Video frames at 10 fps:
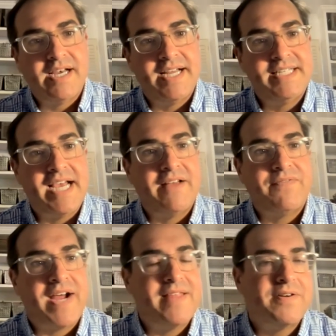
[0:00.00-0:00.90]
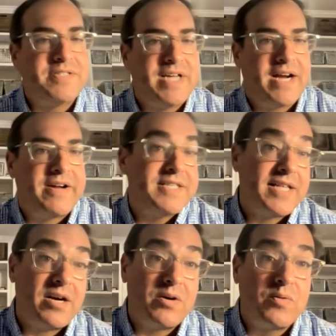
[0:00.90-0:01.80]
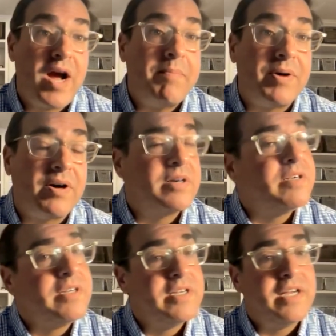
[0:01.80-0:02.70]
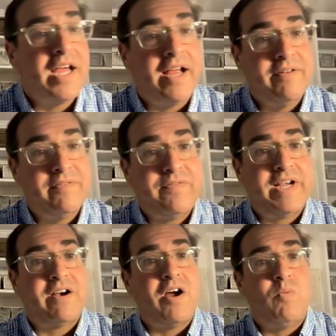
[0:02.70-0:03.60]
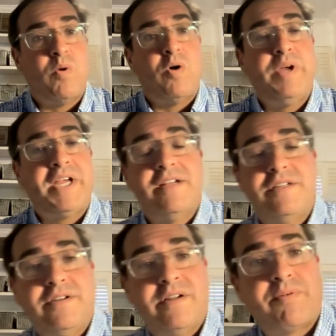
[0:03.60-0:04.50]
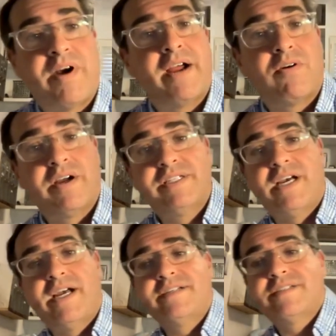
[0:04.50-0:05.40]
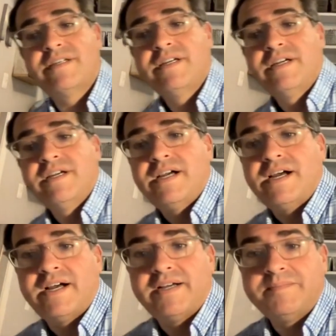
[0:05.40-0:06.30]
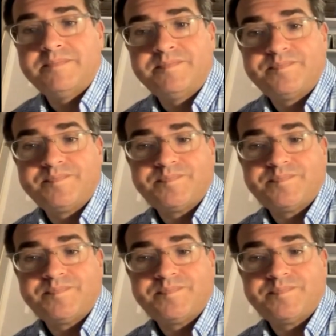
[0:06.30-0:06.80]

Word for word: identify those areas that are rubber, and figure out what we can do to prioritize. Um,